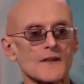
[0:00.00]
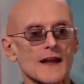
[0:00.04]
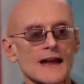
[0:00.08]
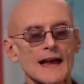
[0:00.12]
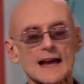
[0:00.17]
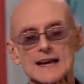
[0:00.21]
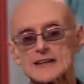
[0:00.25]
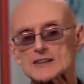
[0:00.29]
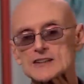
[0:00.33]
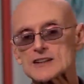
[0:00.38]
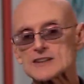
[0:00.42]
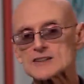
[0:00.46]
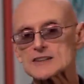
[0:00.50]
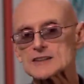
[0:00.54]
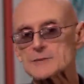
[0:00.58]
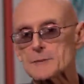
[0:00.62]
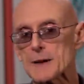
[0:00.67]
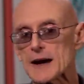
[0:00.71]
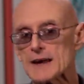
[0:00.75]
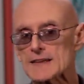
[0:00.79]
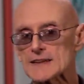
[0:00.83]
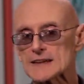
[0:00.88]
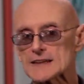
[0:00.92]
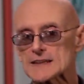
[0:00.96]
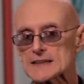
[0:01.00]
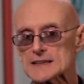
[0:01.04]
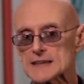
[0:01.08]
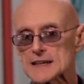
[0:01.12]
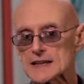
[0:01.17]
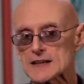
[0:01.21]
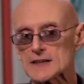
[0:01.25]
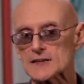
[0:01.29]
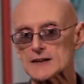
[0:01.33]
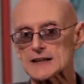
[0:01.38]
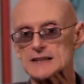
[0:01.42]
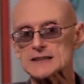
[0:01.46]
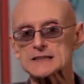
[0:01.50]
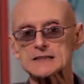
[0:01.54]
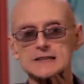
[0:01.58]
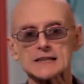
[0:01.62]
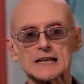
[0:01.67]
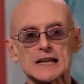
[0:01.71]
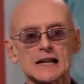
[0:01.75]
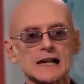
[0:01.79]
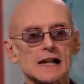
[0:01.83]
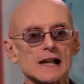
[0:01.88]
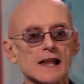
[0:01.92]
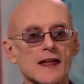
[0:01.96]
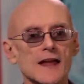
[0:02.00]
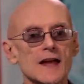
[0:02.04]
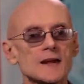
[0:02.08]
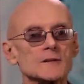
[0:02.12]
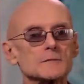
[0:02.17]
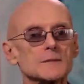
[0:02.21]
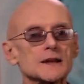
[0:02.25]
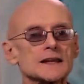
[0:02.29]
As used by these theorists, it